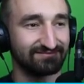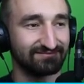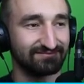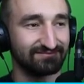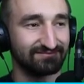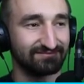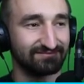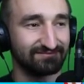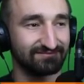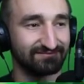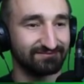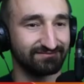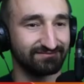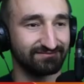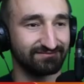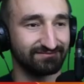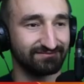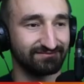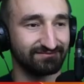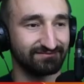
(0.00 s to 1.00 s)
I just need
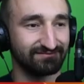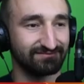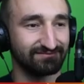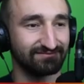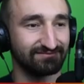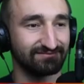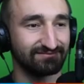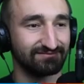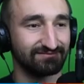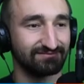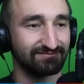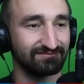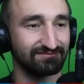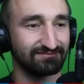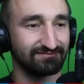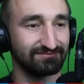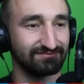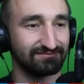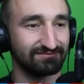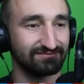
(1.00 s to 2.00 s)
somebody to sell
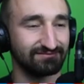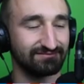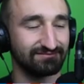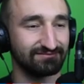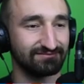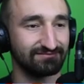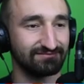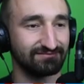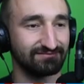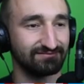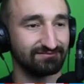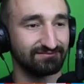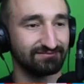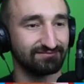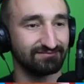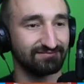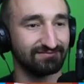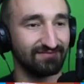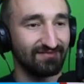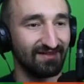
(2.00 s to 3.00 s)
to.
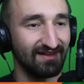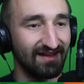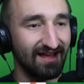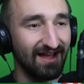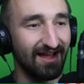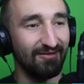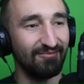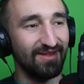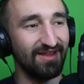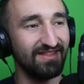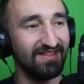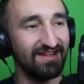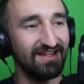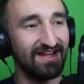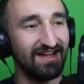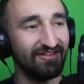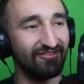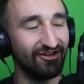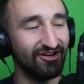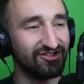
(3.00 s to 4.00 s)
I'm in
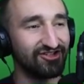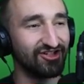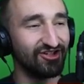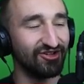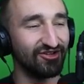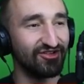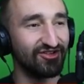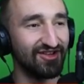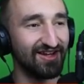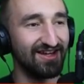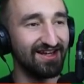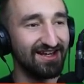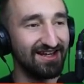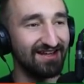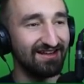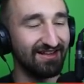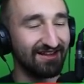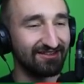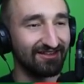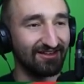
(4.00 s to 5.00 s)
the original
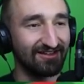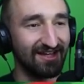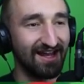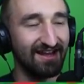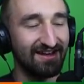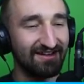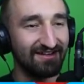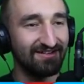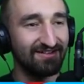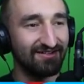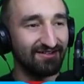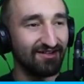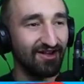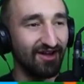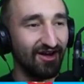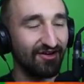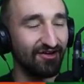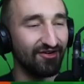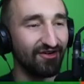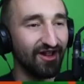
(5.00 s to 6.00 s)
city, like the
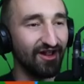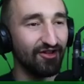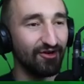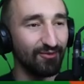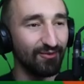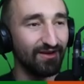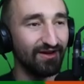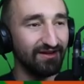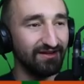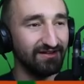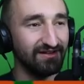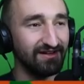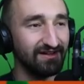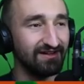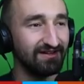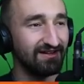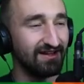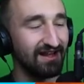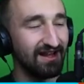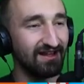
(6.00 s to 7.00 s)
$100 one,
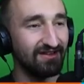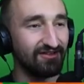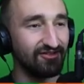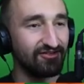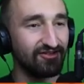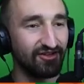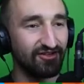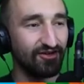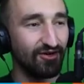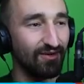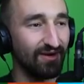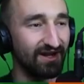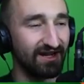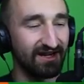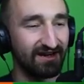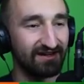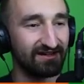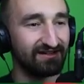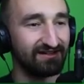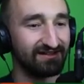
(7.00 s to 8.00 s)
and there's just no one
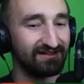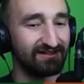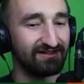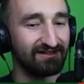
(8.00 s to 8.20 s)
here.